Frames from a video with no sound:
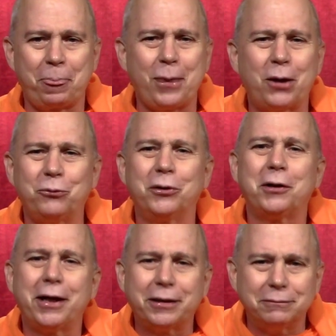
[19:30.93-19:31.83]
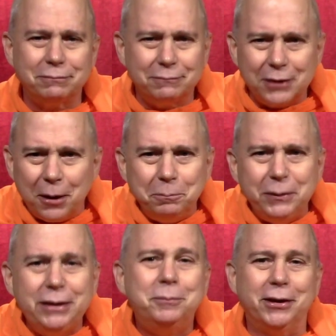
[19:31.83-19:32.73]
that we're like
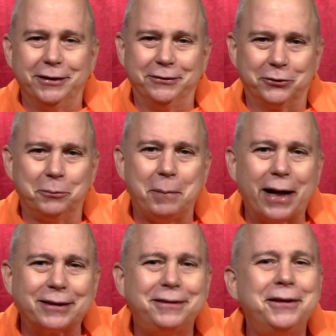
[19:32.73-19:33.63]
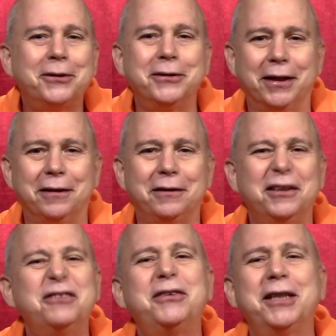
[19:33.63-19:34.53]
amoebas or bacteria
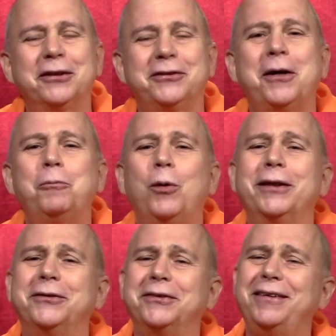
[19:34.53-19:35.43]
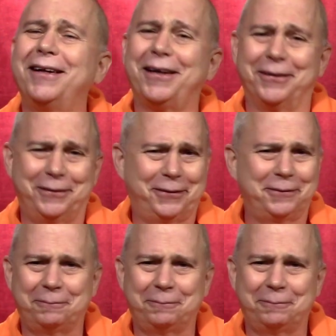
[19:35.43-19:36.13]
living in someone's gut.